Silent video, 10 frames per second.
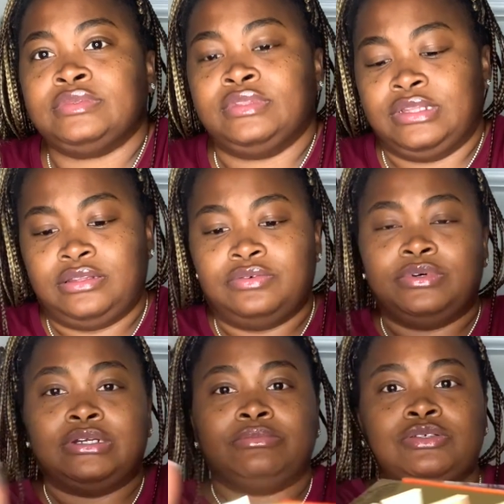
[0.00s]
Like the one
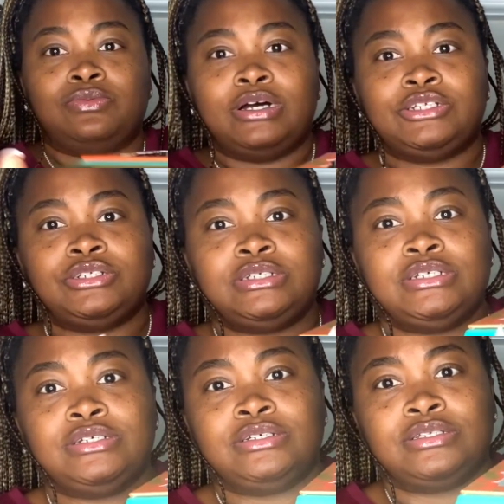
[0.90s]
I'm swatching
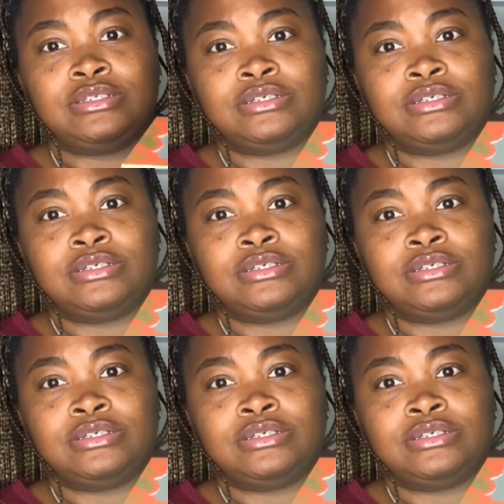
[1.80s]
is